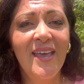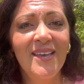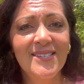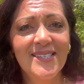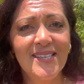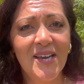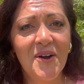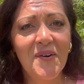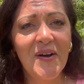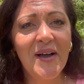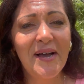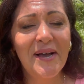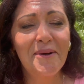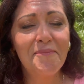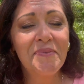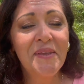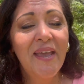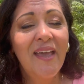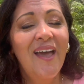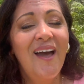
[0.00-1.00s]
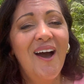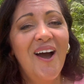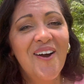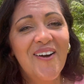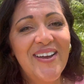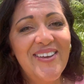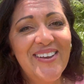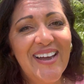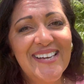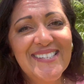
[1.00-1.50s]
So all
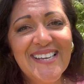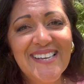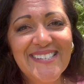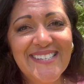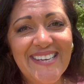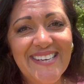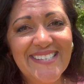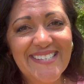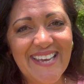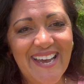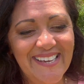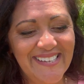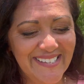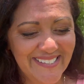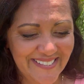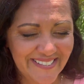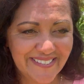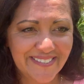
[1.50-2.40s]
right, you guys, I'll see you in a sec.